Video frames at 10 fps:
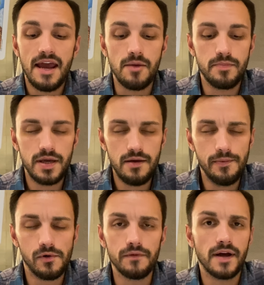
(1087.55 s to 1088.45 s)
and
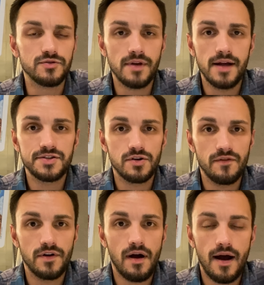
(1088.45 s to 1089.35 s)
people that do not
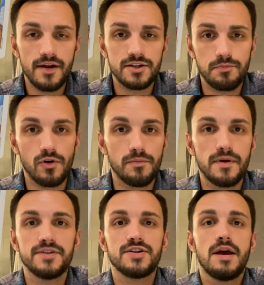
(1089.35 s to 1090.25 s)
serve your highest
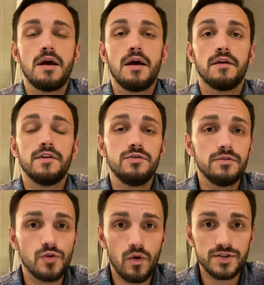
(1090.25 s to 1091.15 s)
purpose, the new
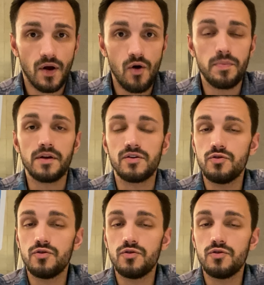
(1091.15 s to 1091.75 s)
doors open.